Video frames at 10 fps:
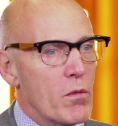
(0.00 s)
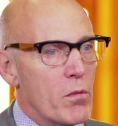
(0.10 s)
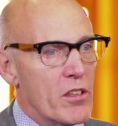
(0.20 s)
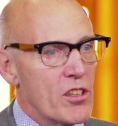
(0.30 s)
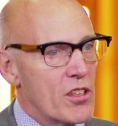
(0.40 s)

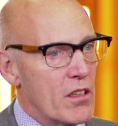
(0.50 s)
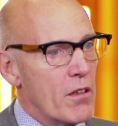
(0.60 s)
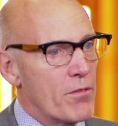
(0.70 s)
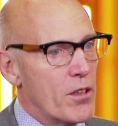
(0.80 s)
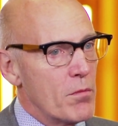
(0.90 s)
was
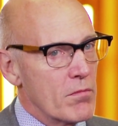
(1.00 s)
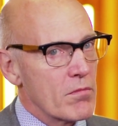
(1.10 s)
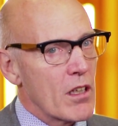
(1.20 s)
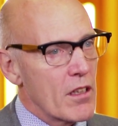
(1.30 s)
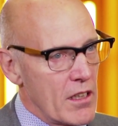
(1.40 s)

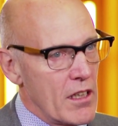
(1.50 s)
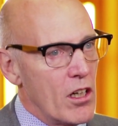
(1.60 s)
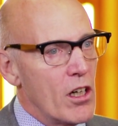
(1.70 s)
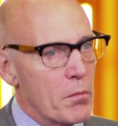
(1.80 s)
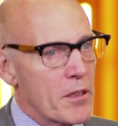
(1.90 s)
from the
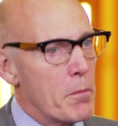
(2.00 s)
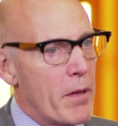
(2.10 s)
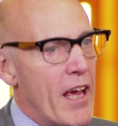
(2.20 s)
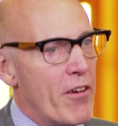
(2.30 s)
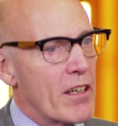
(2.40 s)
arm
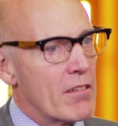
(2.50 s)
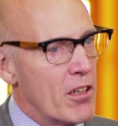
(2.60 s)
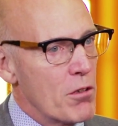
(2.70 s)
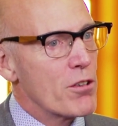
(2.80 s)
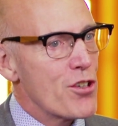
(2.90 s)
comparing
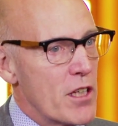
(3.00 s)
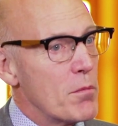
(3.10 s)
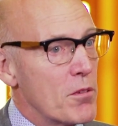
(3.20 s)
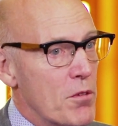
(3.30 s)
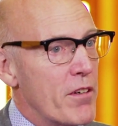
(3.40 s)
local
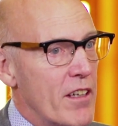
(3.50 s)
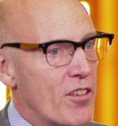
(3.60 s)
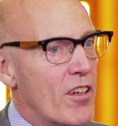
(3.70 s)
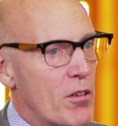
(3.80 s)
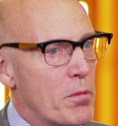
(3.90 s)
treatment with
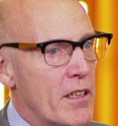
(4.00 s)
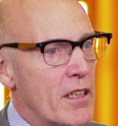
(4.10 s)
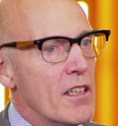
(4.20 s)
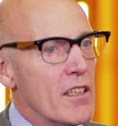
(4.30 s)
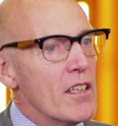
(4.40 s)
radiotherapy
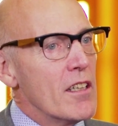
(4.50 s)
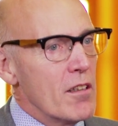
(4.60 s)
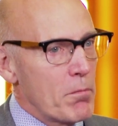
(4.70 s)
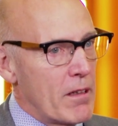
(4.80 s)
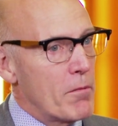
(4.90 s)

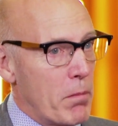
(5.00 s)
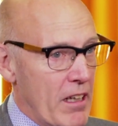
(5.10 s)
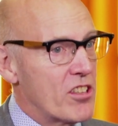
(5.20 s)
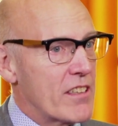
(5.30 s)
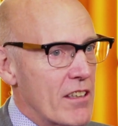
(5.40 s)

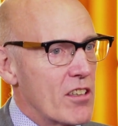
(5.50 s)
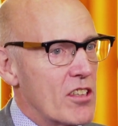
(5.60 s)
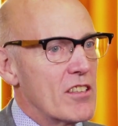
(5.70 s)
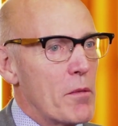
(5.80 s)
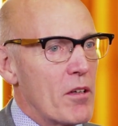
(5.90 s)
plus standard
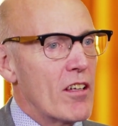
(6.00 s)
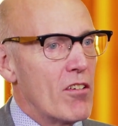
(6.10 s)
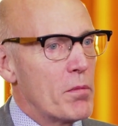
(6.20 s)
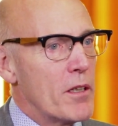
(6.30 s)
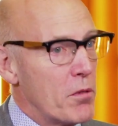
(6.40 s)
systemic
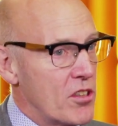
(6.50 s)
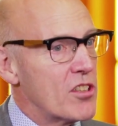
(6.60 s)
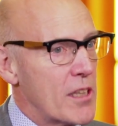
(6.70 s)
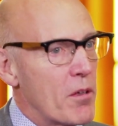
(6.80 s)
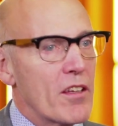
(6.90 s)
therapy with
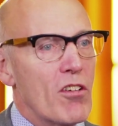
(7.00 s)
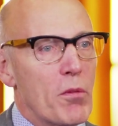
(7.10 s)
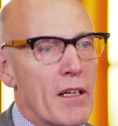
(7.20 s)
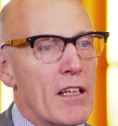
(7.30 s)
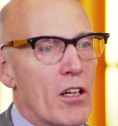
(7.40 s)
systemic
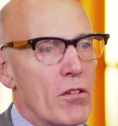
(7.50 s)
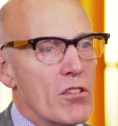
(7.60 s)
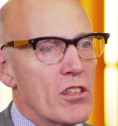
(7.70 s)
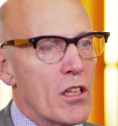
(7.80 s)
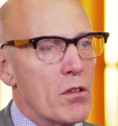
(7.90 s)
therapy
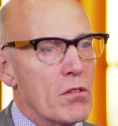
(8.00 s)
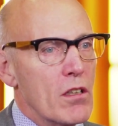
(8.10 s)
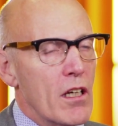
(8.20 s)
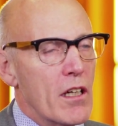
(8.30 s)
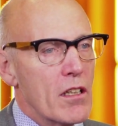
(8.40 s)
alone.
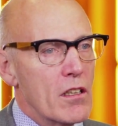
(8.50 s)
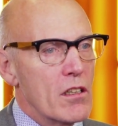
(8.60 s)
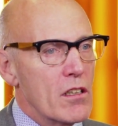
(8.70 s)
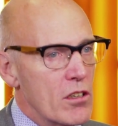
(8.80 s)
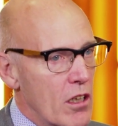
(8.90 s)
So
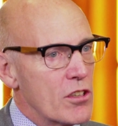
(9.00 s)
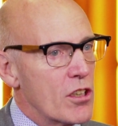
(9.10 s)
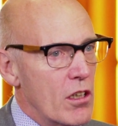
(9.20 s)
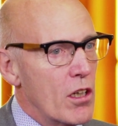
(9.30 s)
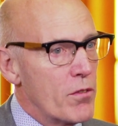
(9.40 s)

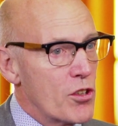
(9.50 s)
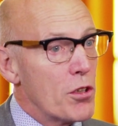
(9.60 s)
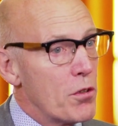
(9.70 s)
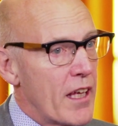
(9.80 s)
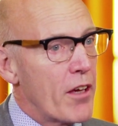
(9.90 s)
over
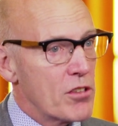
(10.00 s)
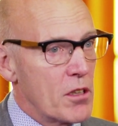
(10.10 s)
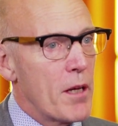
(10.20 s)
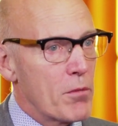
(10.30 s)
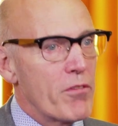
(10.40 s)

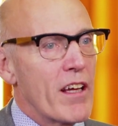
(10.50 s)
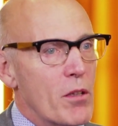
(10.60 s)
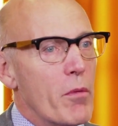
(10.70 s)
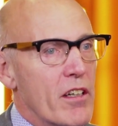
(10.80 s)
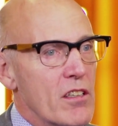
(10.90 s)
2,000 men were
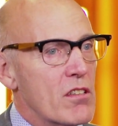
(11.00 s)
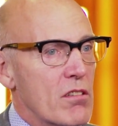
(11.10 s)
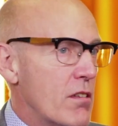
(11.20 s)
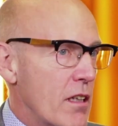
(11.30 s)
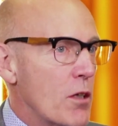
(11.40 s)

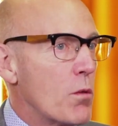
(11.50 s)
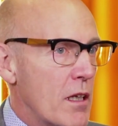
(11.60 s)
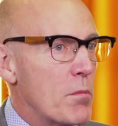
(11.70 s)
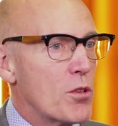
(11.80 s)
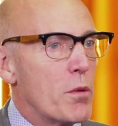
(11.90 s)
randomized
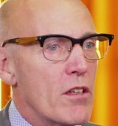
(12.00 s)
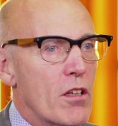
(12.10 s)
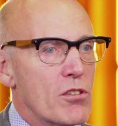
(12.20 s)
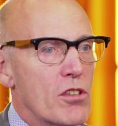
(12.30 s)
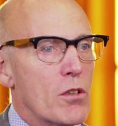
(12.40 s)
equally between
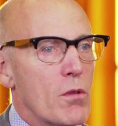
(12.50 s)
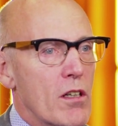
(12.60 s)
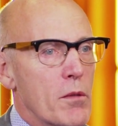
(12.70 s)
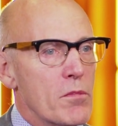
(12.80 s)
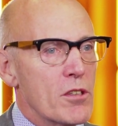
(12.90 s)
those two
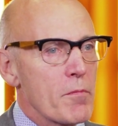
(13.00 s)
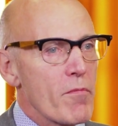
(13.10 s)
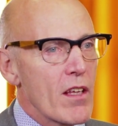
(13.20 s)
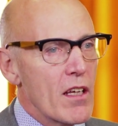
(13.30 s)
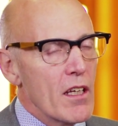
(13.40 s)
arms.
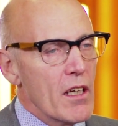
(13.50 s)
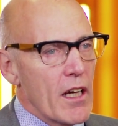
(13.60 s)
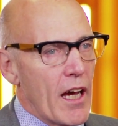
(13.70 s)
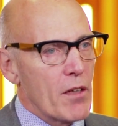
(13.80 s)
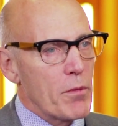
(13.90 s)

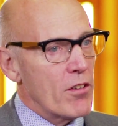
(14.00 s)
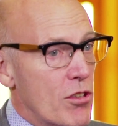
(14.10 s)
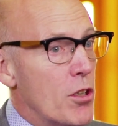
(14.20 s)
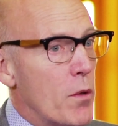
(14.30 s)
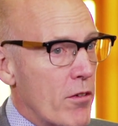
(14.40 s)
And we
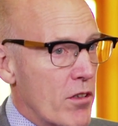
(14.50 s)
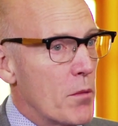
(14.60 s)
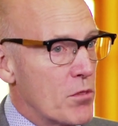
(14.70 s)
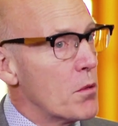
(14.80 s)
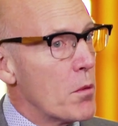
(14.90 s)
two
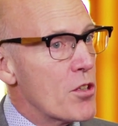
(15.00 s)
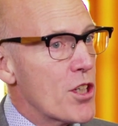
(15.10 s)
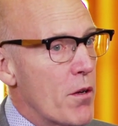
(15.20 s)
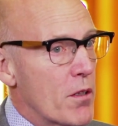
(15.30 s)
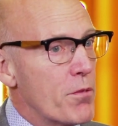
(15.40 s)
outcomes that we were
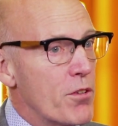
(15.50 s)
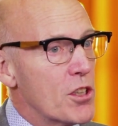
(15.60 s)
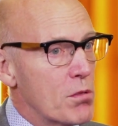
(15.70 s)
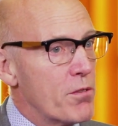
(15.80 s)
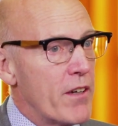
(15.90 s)
showing. The
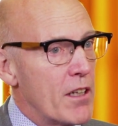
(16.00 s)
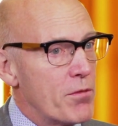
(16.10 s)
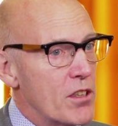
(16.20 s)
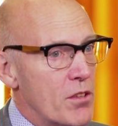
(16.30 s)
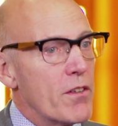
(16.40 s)
first was
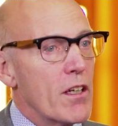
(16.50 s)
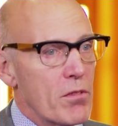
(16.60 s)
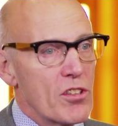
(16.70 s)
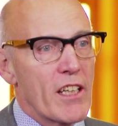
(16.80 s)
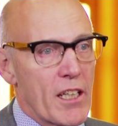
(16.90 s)
failure-free
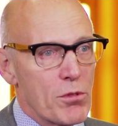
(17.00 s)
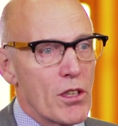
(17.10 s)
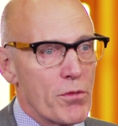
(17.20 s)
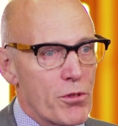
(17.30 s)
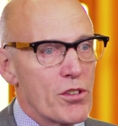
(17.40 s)
survival, the second was
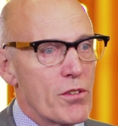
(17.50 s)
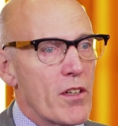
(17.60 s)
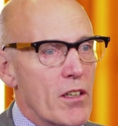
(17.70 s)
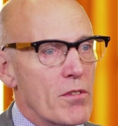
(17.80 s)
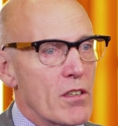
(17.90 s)
overall
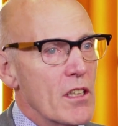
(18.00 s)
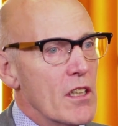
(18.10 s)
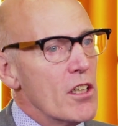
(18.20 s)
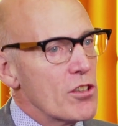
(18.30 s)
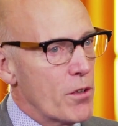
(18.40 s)
survival.
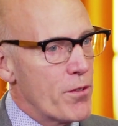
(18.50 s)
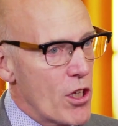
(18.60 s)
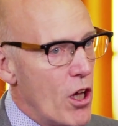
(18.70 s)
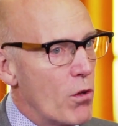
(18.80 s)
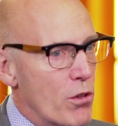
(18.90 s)
So for
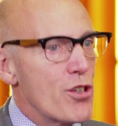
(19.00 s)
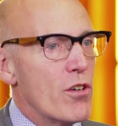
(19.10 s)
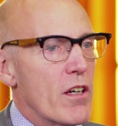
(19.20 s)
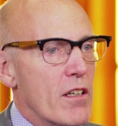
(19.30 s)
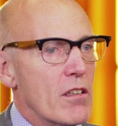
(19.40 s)
the whole
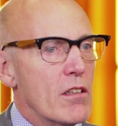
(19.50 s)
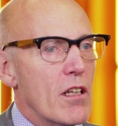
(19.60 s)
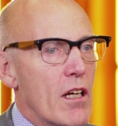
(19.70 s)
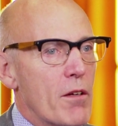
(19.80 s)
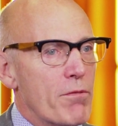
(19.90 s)
trial,
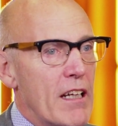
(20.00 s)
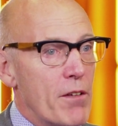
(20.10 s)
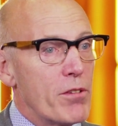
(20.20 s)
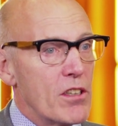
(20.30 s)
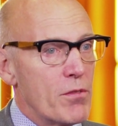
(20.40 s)

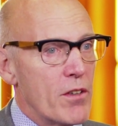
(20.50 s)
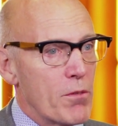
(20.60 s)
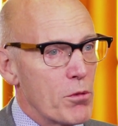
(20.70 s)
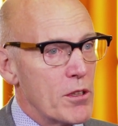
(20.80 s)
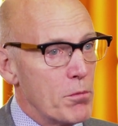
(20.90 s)
failure-free
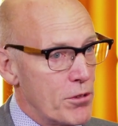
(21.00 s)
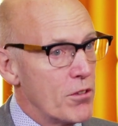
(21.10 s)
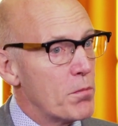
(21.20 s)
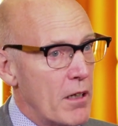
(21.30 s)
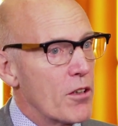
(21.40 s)
survival was
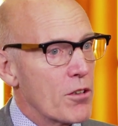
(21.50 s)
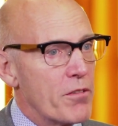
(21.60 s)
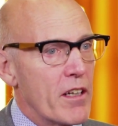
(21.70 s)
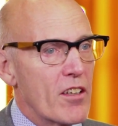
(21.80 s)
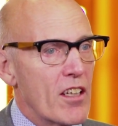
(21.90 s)
improved by local
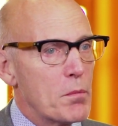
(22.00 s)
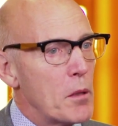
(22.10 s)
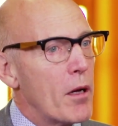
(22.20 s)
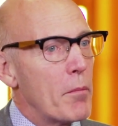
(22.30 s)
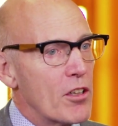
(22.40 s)

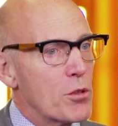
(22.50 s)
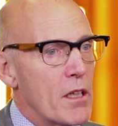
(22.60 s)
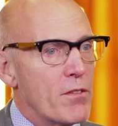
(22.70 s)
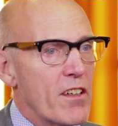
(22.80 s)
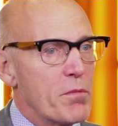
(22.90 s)
radiotherapy by about
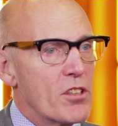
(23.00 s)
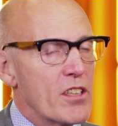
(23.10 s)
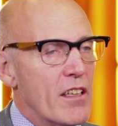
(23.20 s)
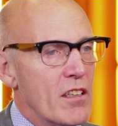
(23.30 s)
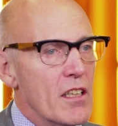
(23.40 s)

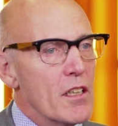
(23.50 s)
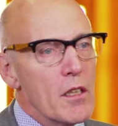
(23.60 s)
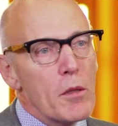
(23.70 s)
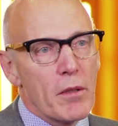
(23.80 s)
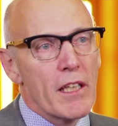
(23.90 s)
25%,
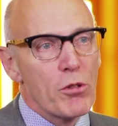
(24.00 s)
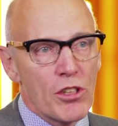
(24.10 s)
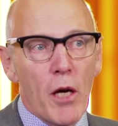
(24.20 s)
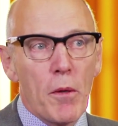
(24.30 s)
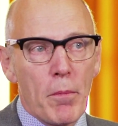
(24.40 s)
but there was
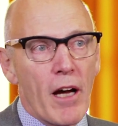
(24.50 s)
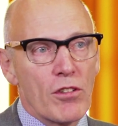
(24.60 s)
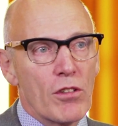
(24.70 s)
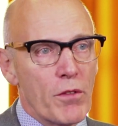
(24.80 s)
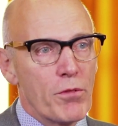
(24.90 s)
no
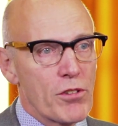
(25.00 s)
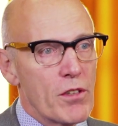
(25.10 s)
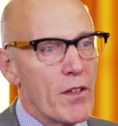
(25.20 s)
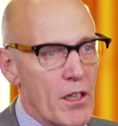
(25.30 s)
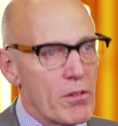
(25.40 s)
impact on overall
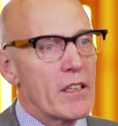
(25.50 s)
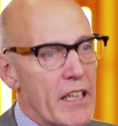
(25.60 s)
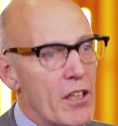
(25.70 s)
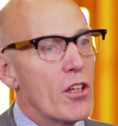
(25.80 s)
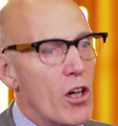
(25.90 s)
survival
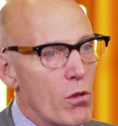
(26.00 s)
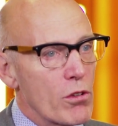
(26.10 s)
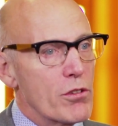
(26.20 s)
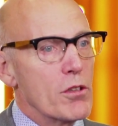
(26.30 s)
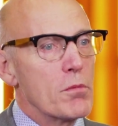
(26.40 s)
in the whole
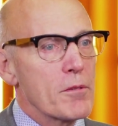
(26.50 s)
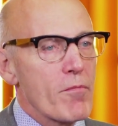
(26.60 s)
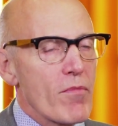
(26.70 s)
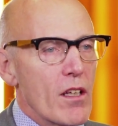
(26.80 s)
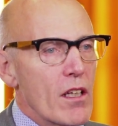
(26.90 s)
group.
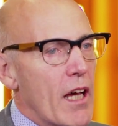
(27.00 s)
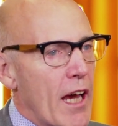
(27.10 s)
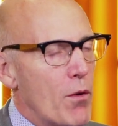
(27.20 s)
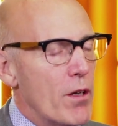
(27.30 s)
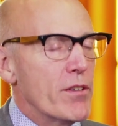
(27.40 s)

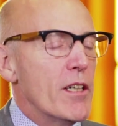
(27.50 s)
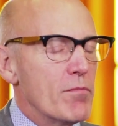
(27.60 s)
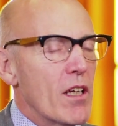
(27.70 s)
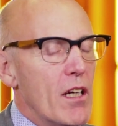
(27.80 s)
However,